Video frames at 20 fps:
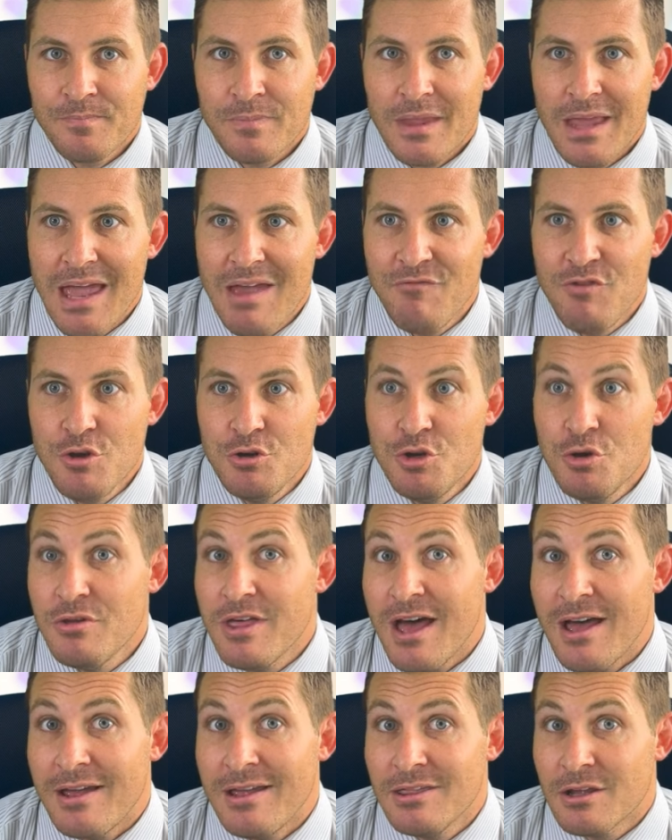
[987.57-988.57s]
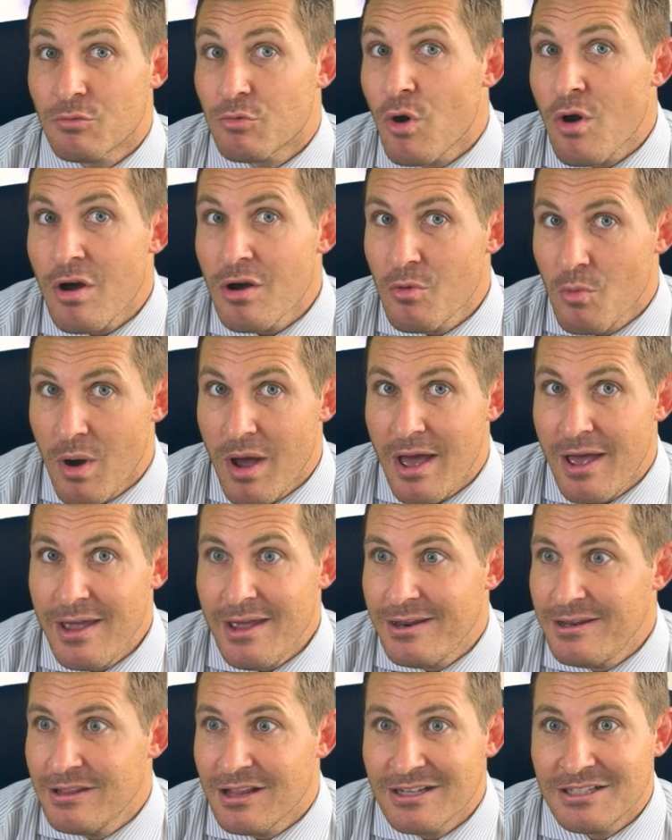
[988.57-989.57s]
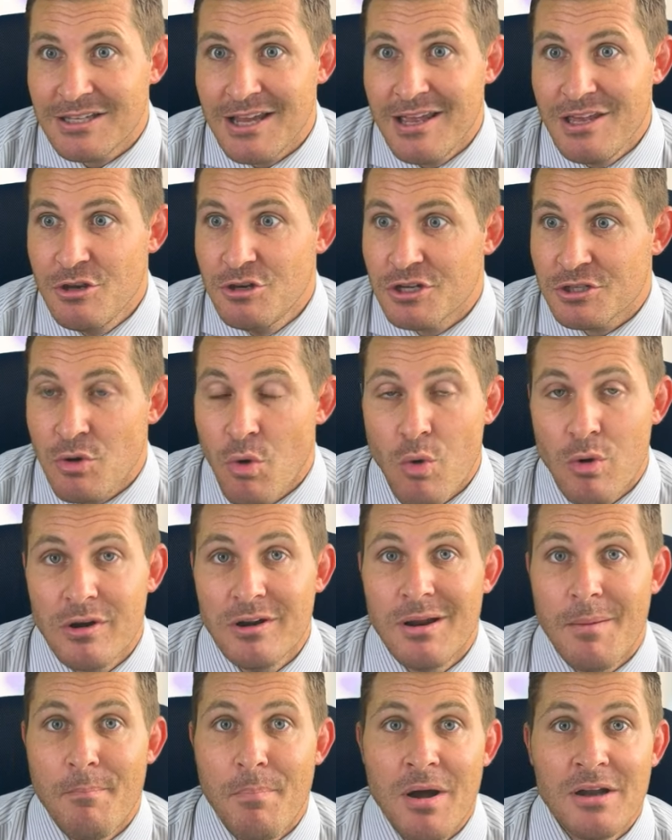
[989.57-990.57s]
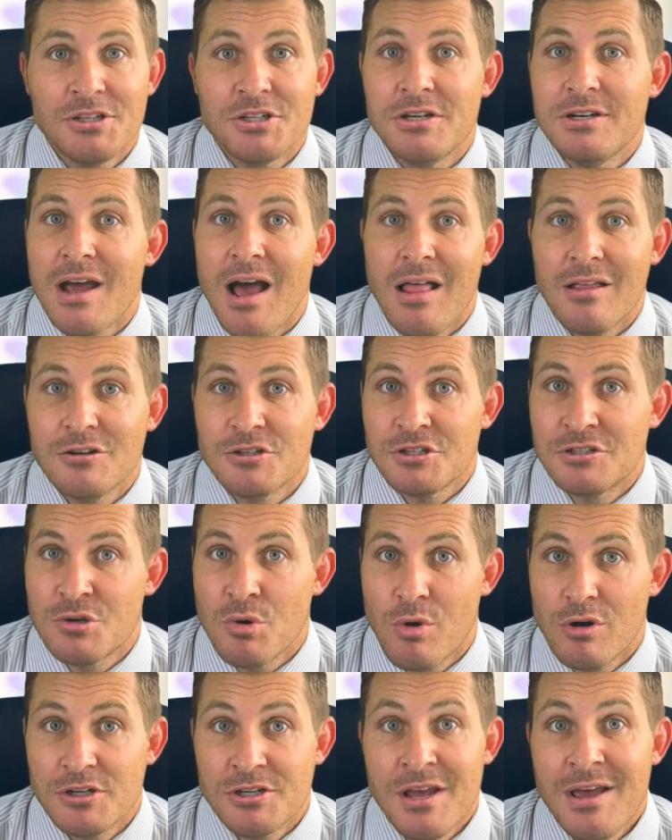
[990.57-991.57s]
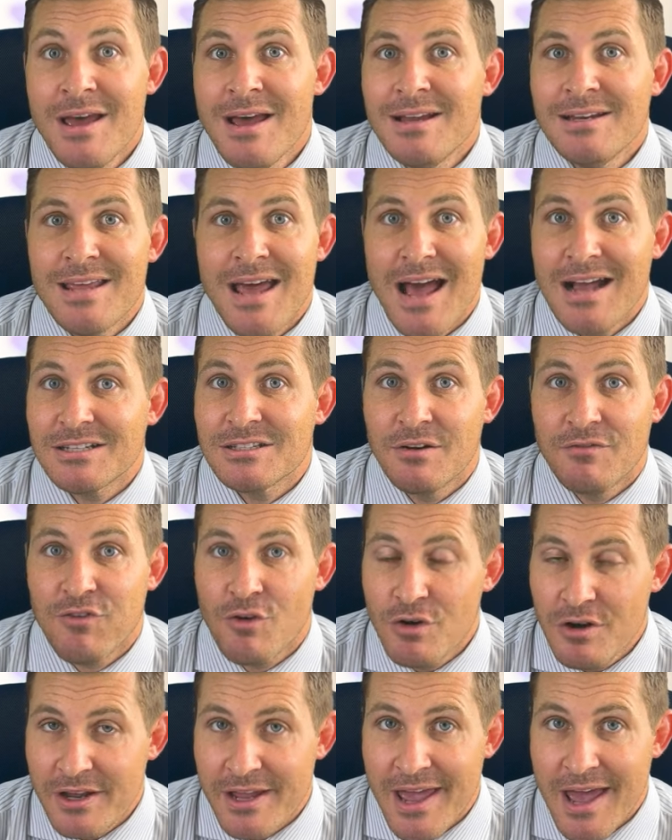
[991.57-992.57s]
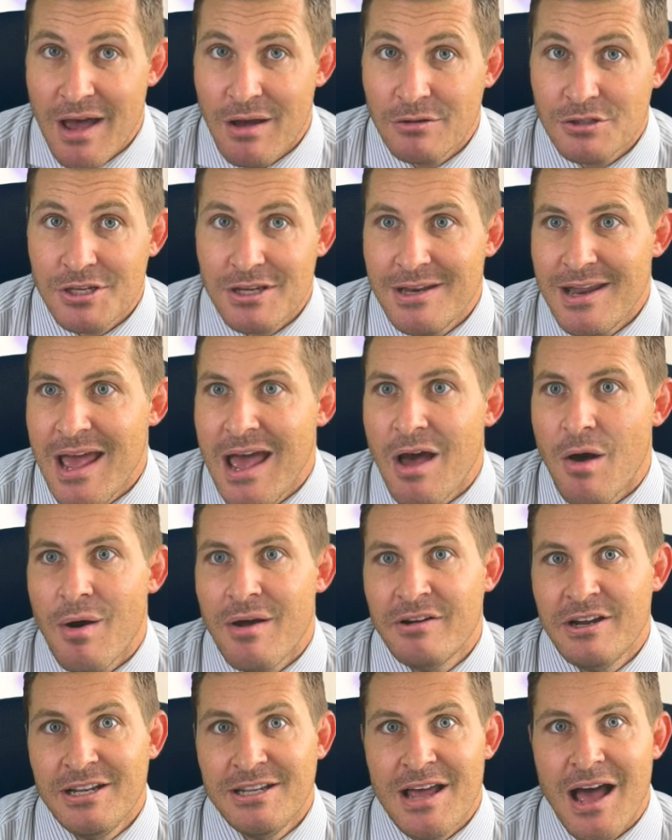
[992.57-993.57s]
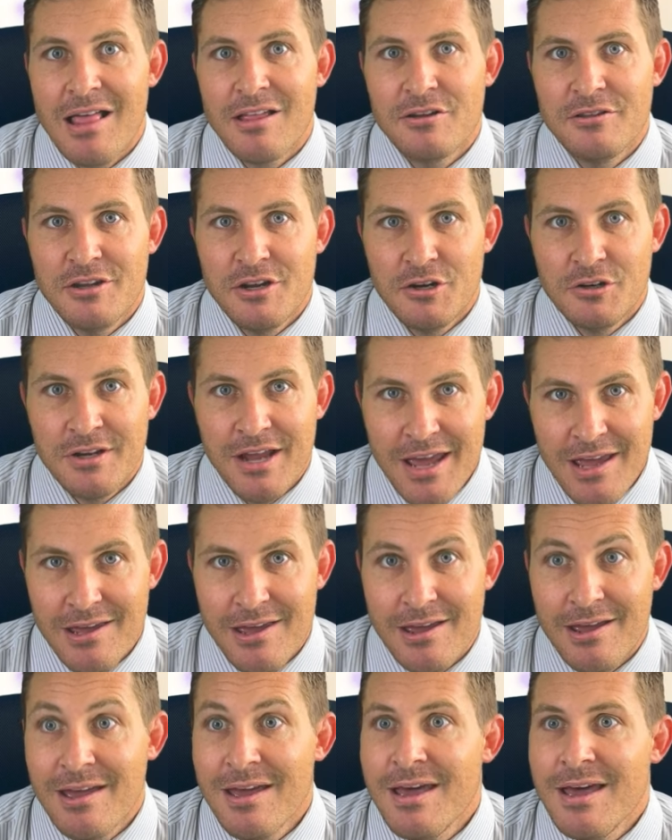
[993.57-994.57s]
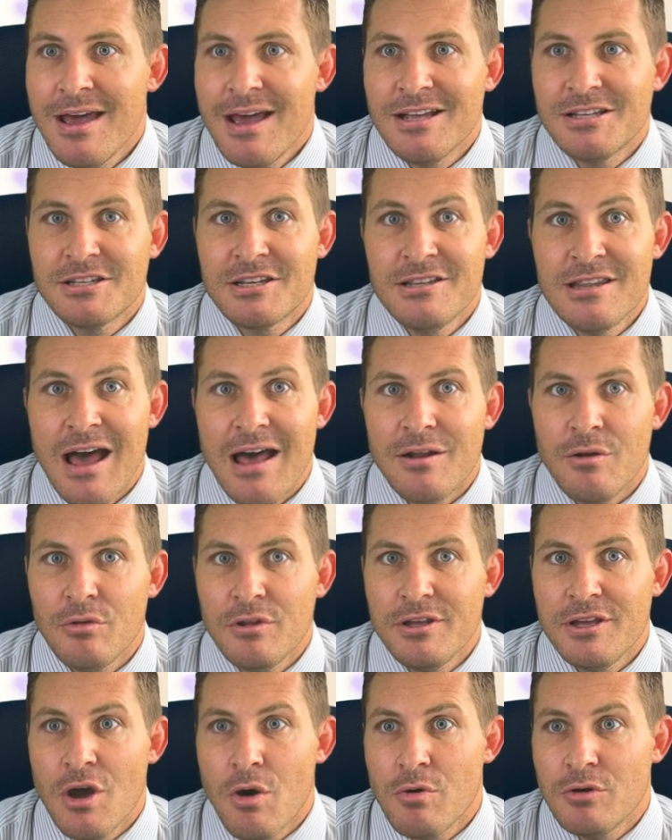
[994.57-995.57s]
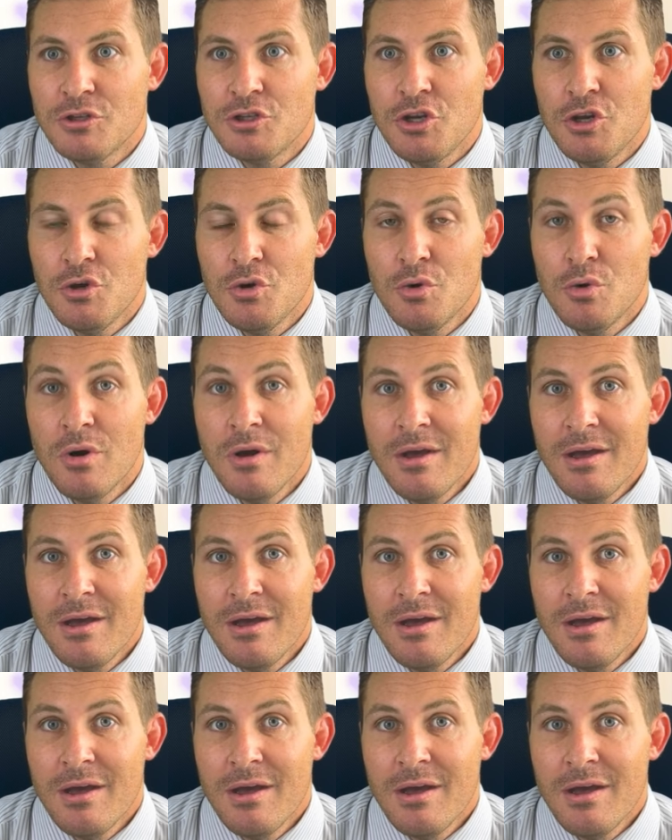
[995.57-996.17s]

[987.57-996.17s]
If you do that in the wrong way, and let's say you just hoarded a bunch of dollars towards tax-deferred accounts, and now any dollar that you're taking is not only going to